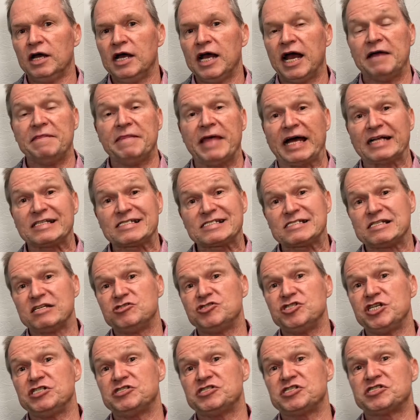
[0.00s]
And that's the
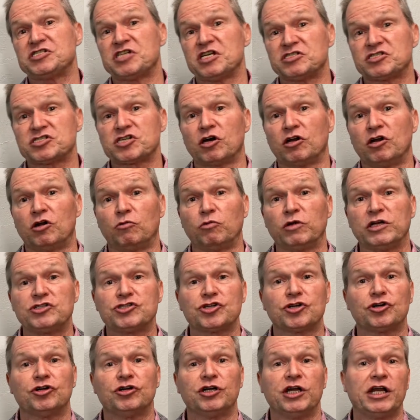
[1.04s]
Jesus that's going to
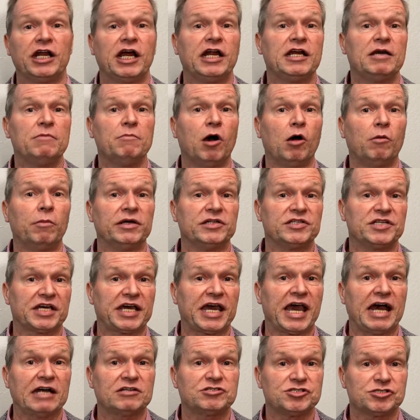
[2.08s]
return at any moment to
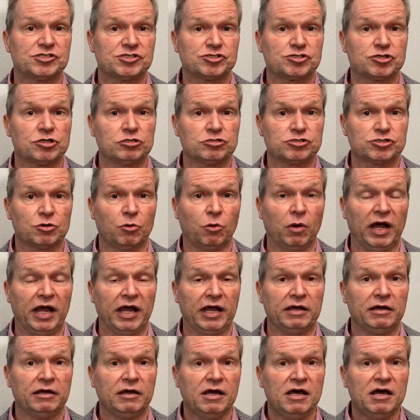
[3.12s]
catch his church
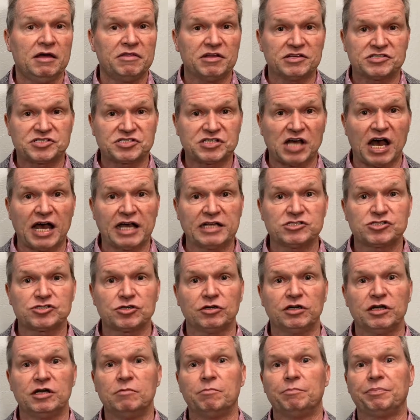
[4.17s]
away. The signs
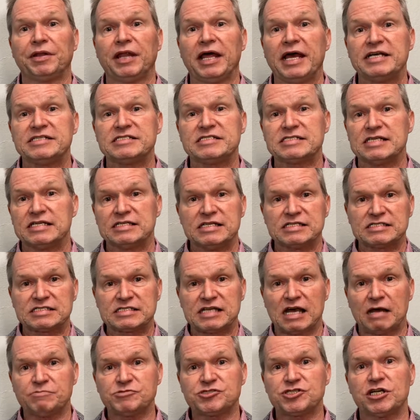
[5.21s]
are in place. The
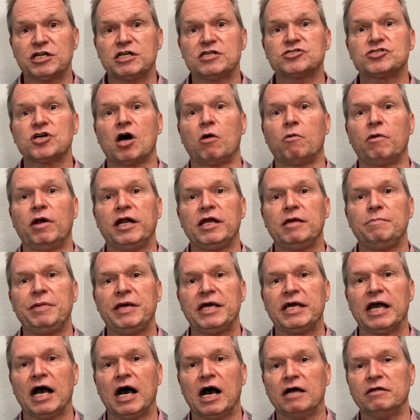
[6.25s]
deception has already
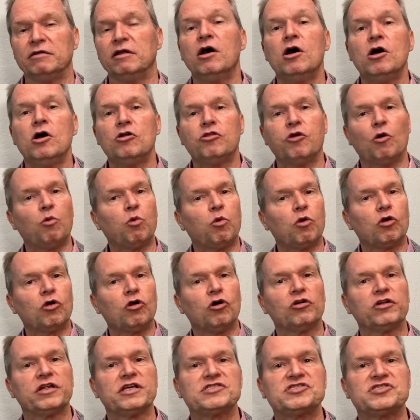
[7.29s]
begun. The
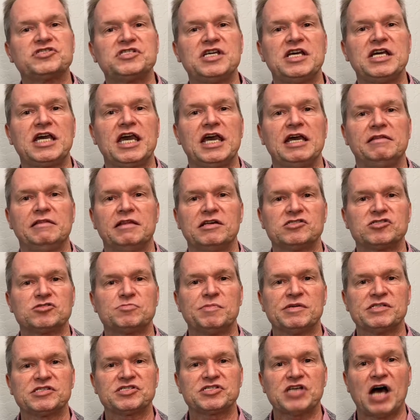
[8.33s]
world is seeking this
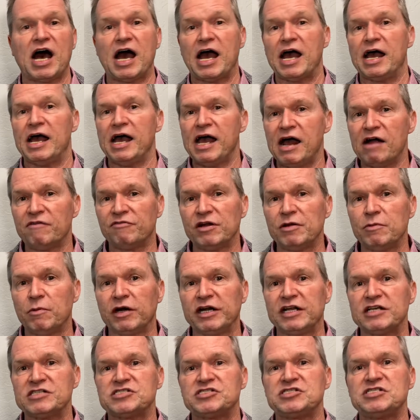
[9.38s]
Messiah.
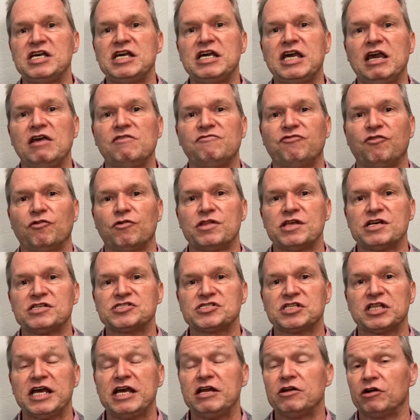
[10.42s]
Everyone is seeking for
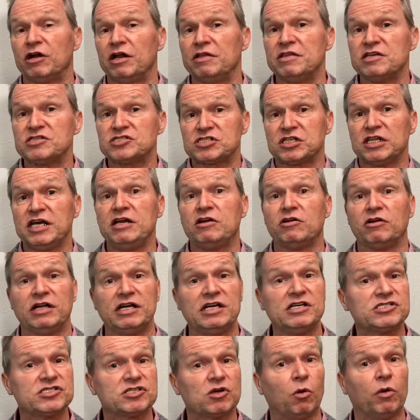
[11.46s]
this leader, and this leader
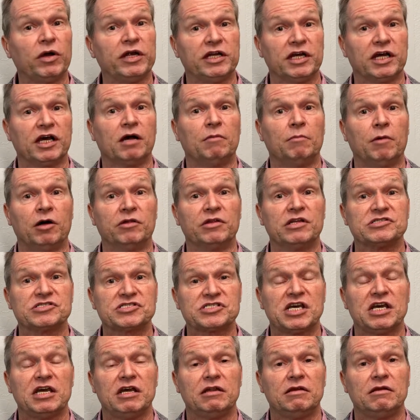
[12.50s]
is going to come on the
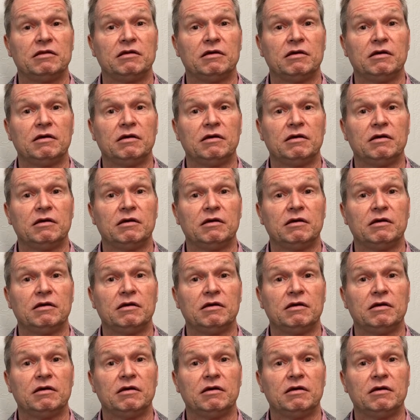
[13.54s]
scene.